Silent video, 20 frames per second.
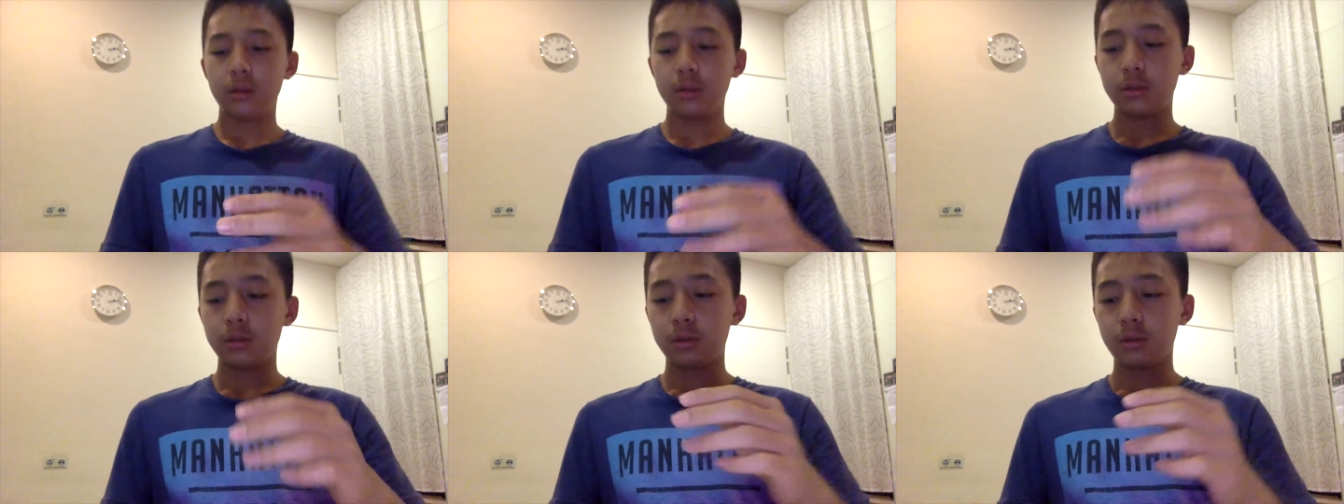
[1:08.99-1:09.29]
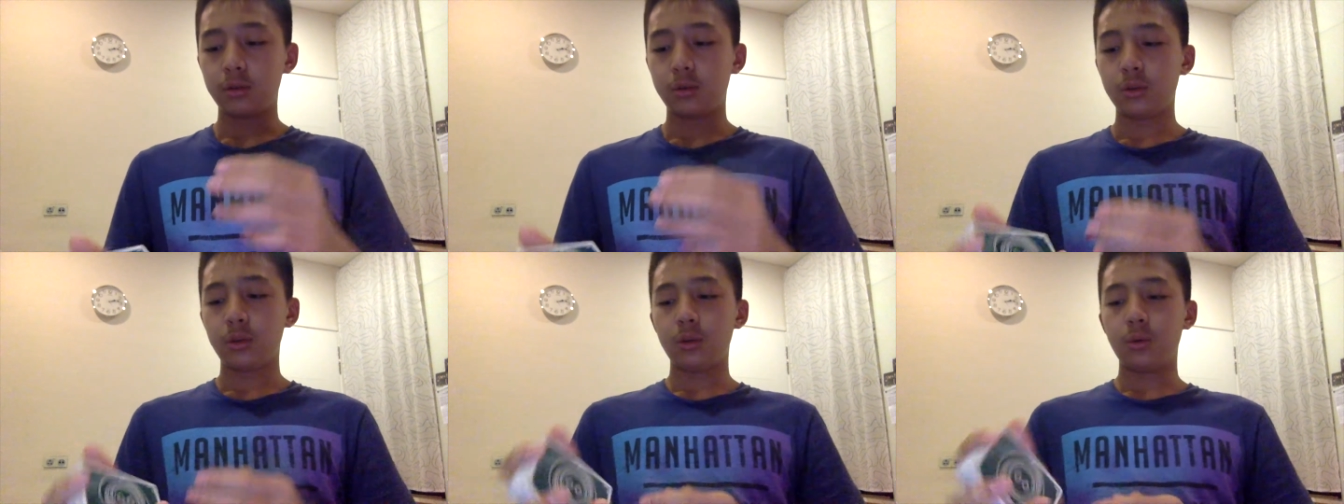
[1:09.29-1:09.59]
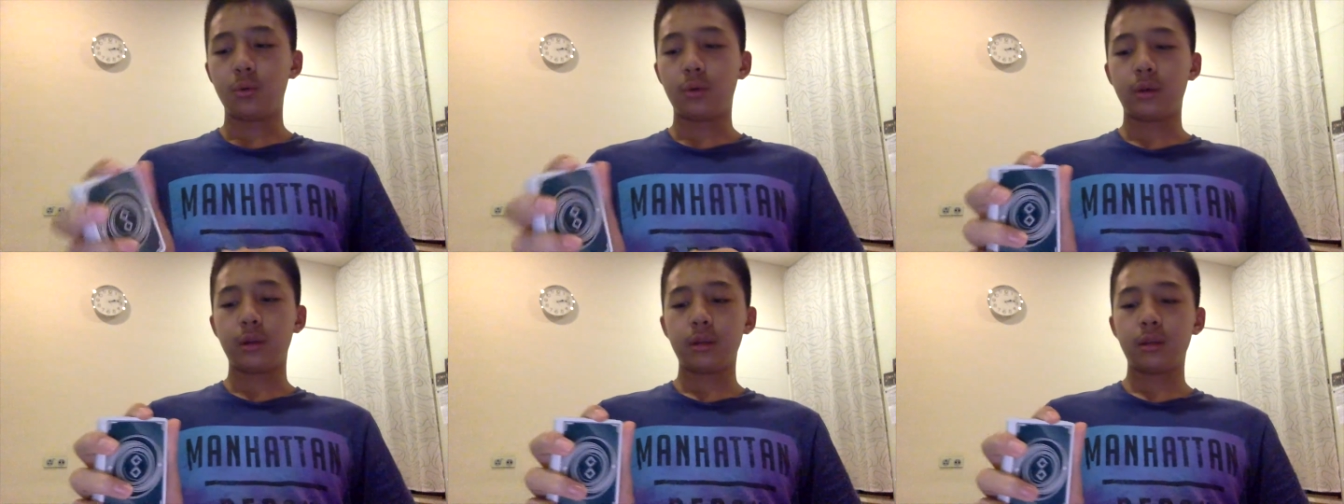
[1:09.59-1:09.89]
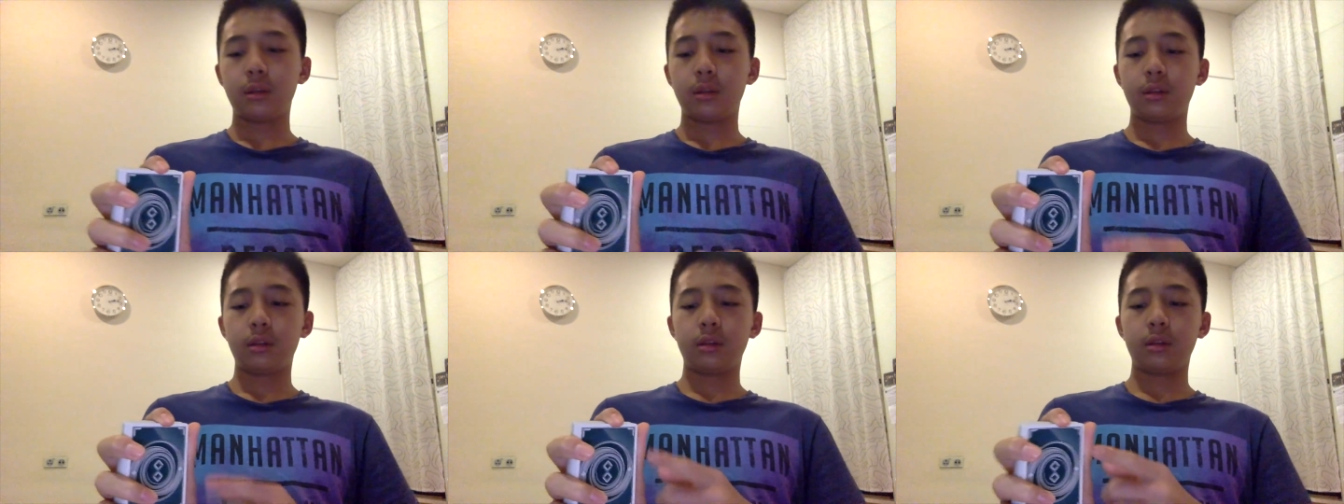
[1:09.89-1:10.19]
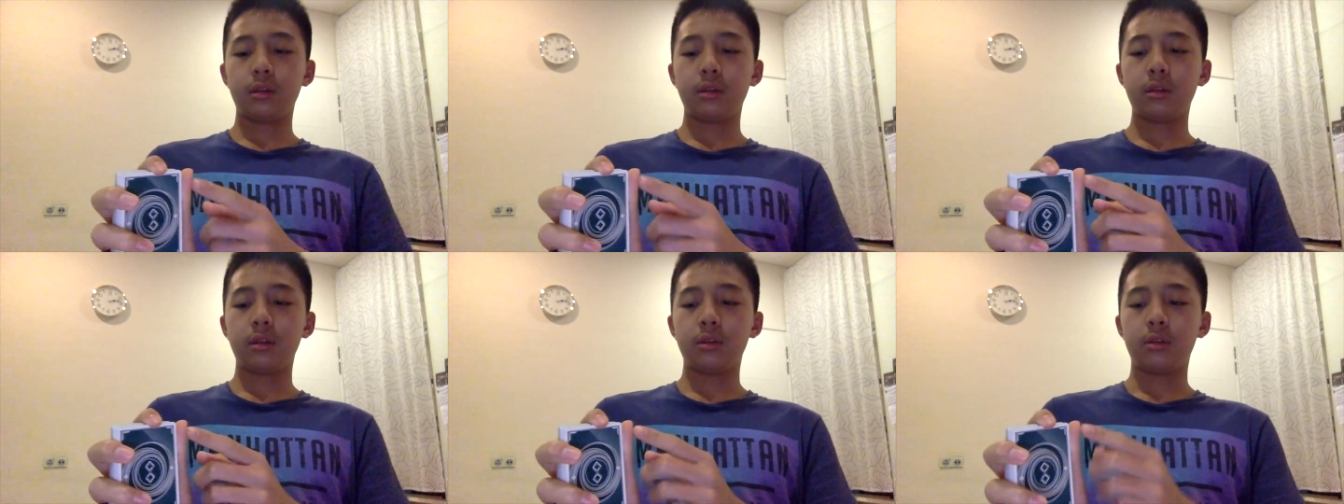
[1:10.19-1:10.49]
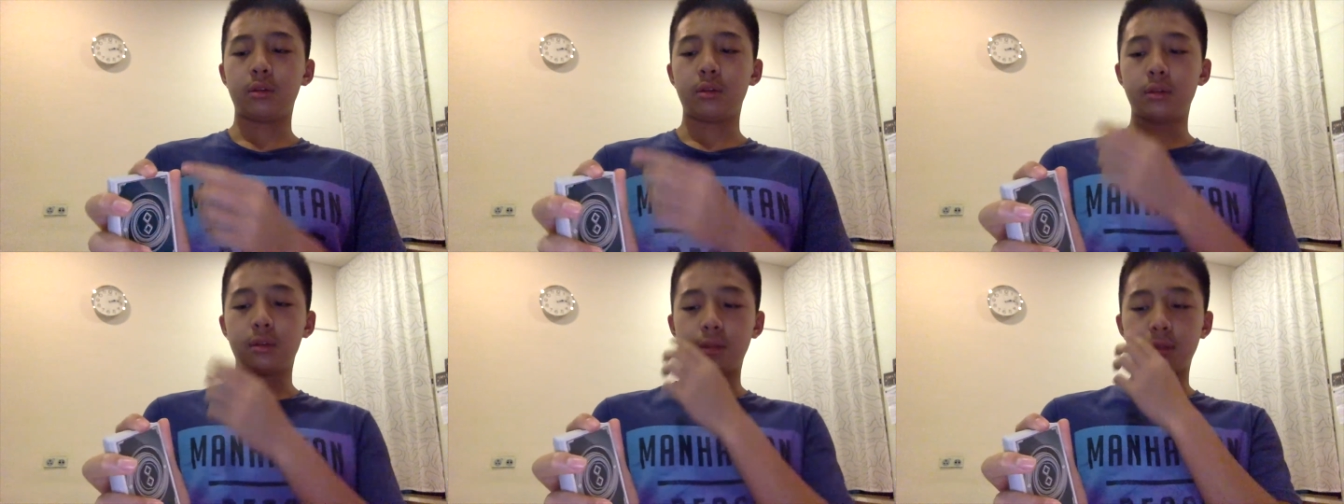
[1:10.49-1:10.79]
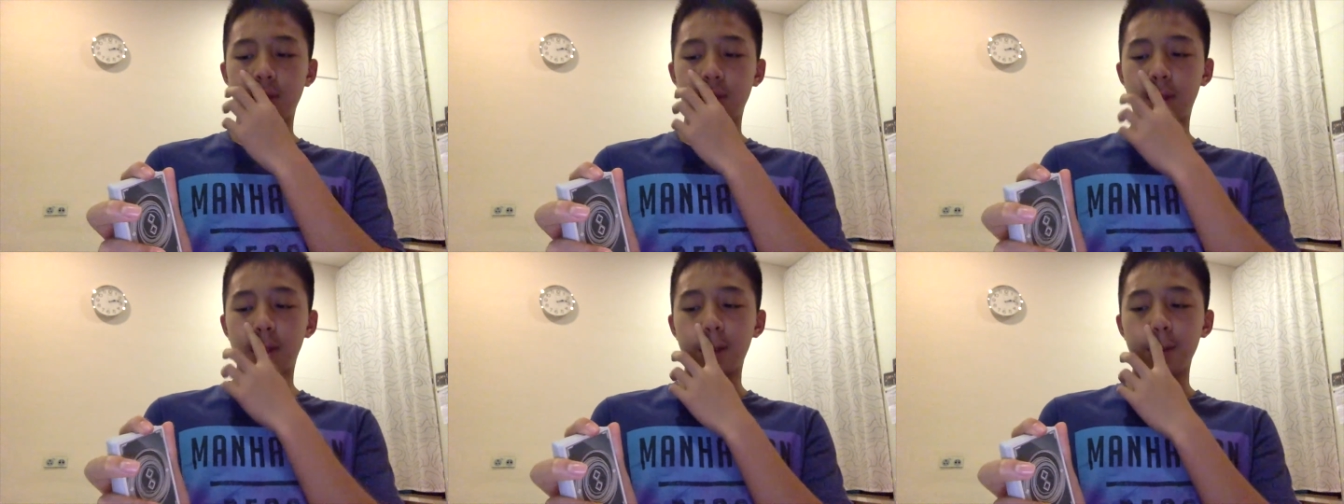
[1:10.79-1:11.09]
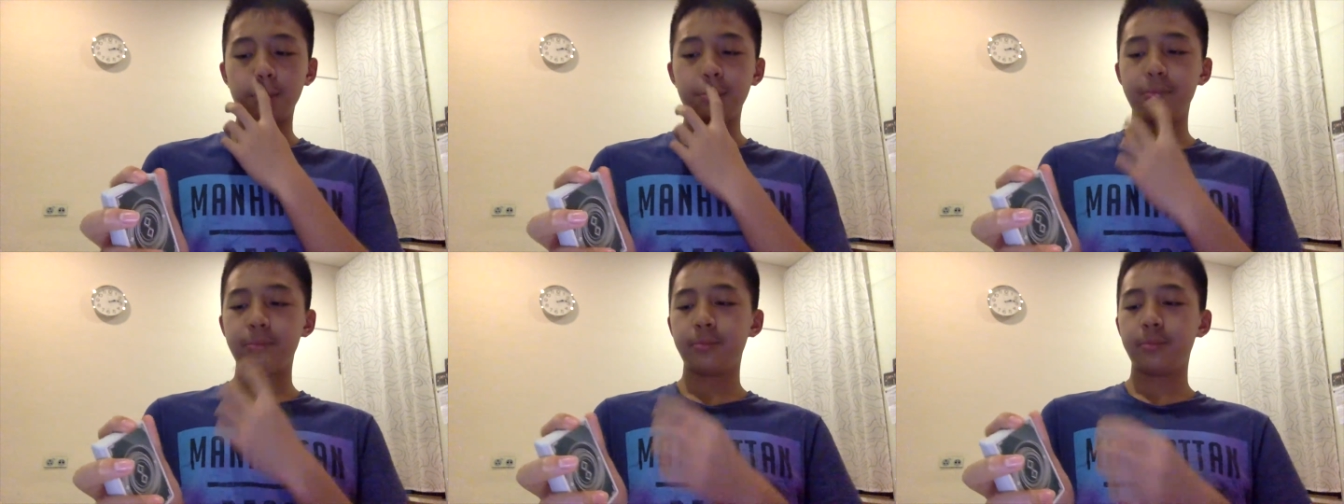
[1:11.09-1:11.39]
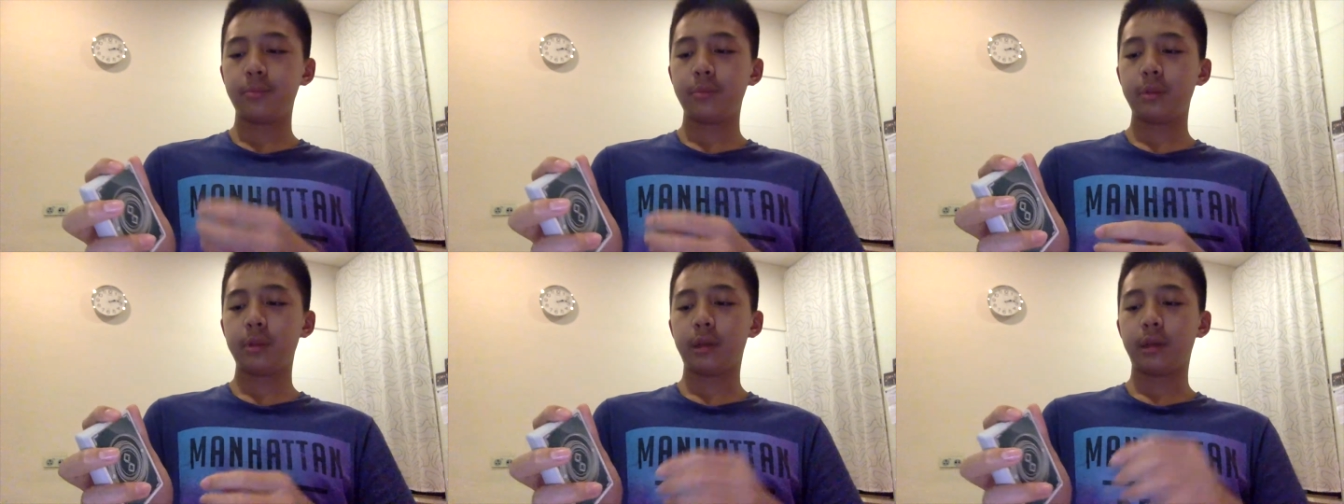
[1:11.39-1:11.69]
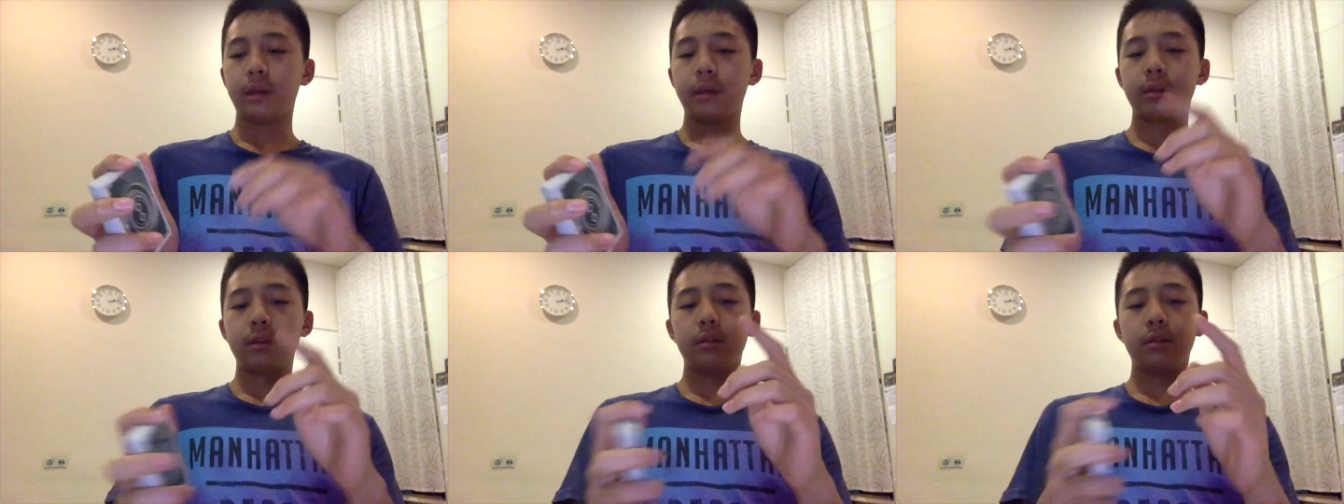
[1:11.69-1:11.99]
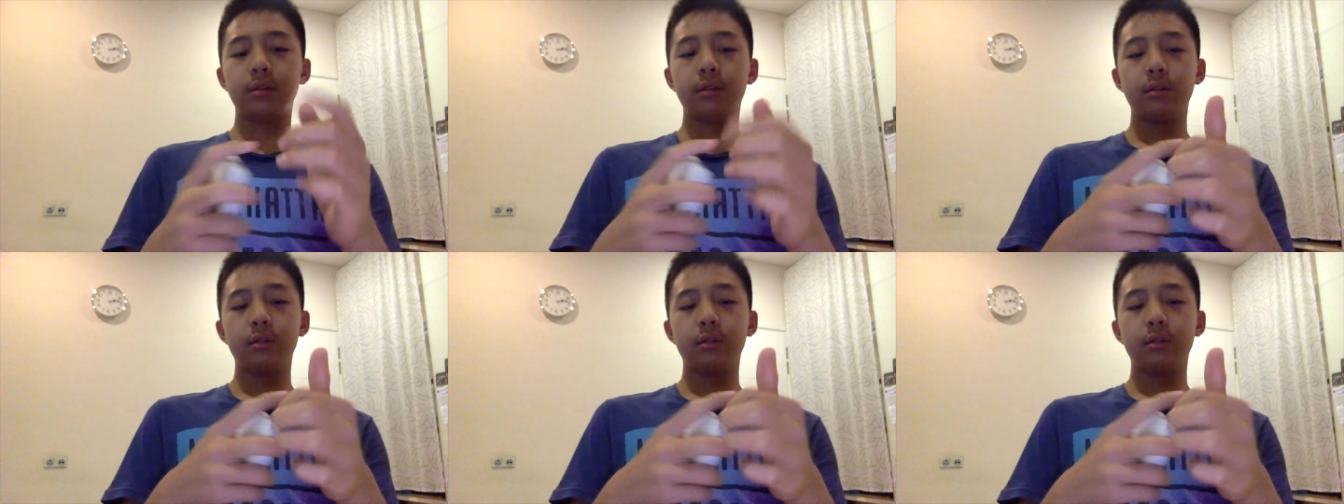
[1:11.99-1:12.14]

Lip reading: So you want your thumb like